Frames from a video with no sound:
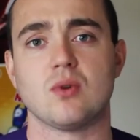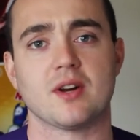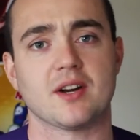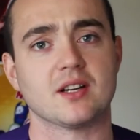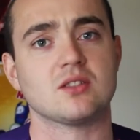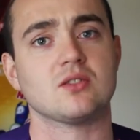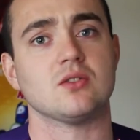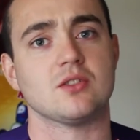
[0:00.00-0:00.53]
what
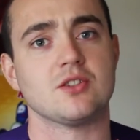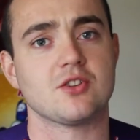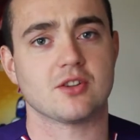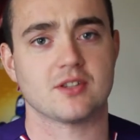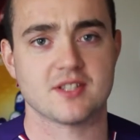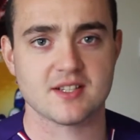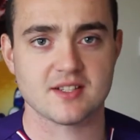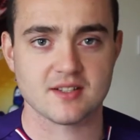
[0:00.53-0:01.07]
a good
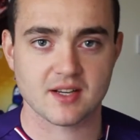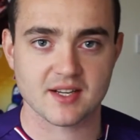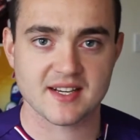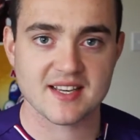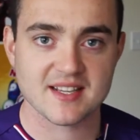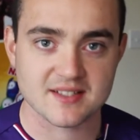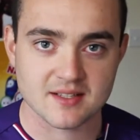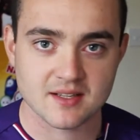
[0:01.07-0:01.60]
jersey design
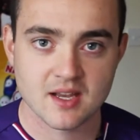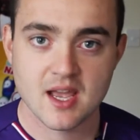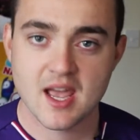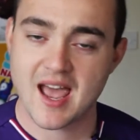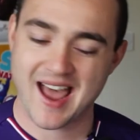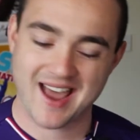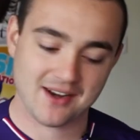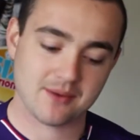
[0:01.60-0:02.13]
is.
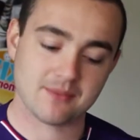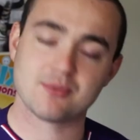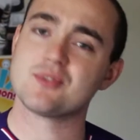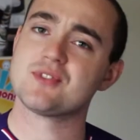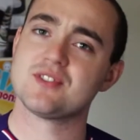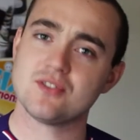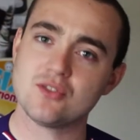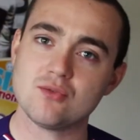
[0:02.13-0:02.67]
And I
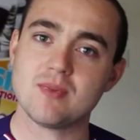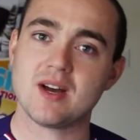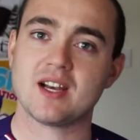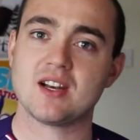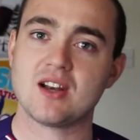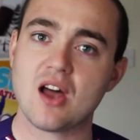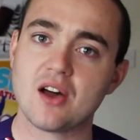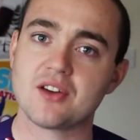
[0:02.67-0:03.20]
presume a
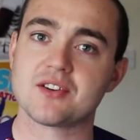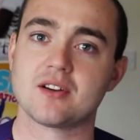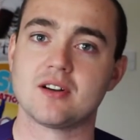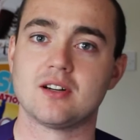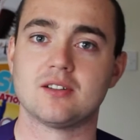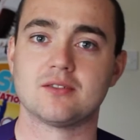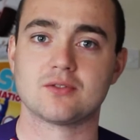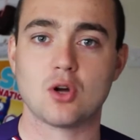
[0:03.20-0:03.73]
lot
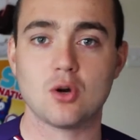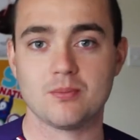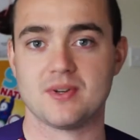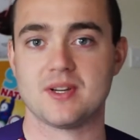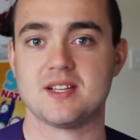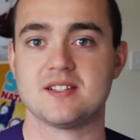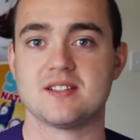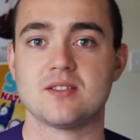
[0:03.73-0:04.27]
of
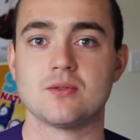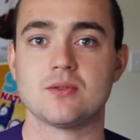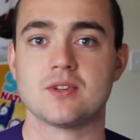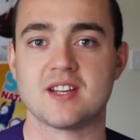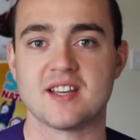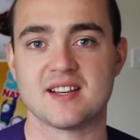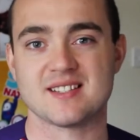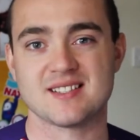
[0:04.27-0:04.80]
companies do
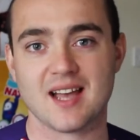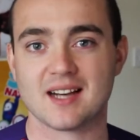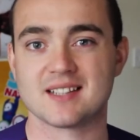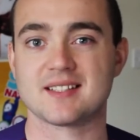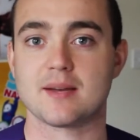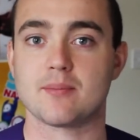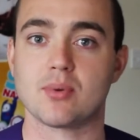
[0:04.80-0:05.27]
the exact same